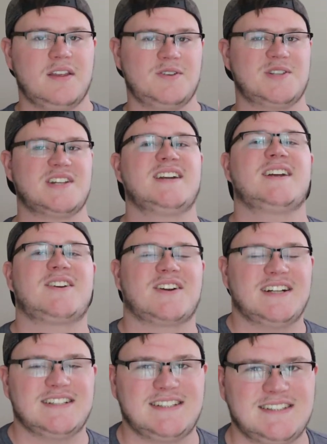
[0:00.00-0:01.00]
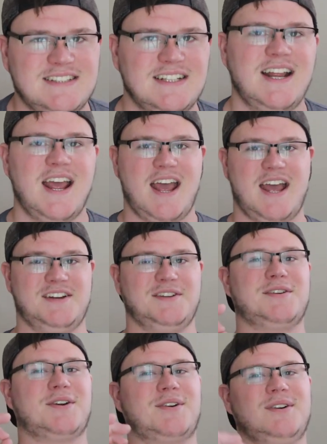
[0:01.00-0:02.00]
there's an end credit scene and
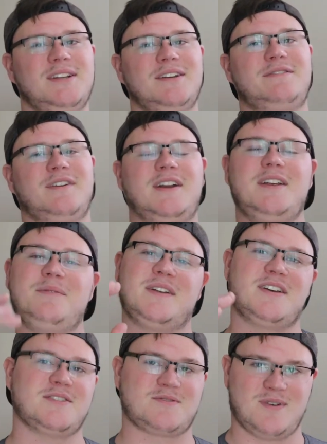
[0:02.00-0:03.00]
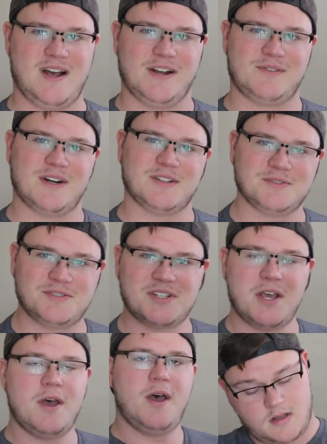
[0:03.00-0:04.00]
it's really funny because Ryan Reynolds.
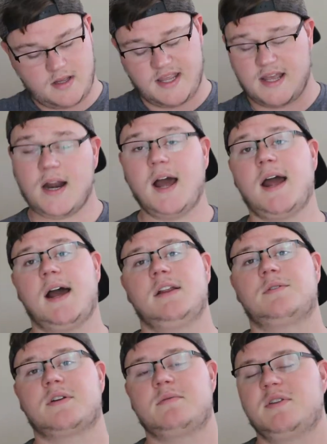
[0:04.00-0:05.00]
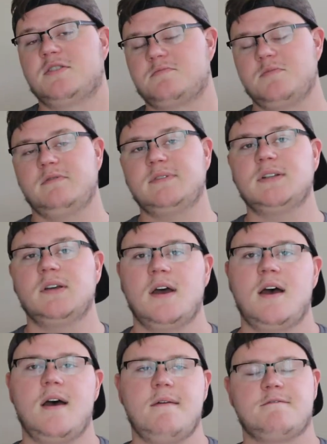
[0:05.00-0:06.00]
Again, I highly recommend this movie.
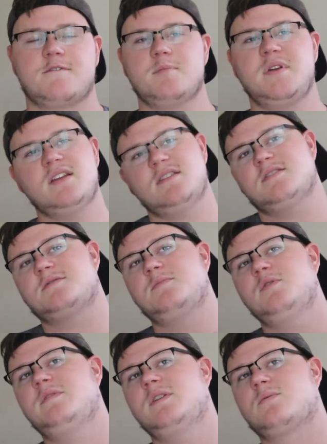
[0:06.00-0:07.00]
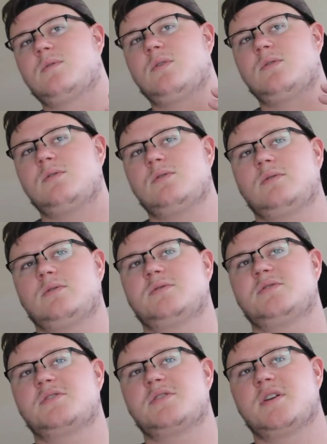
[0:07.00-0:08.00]
For me, this movie
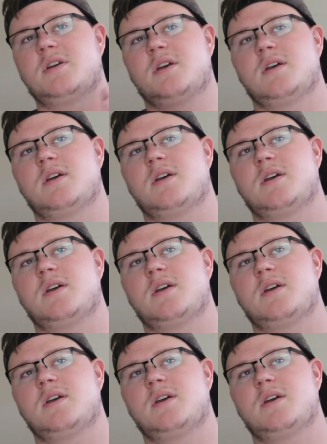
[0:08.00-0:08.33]
rolls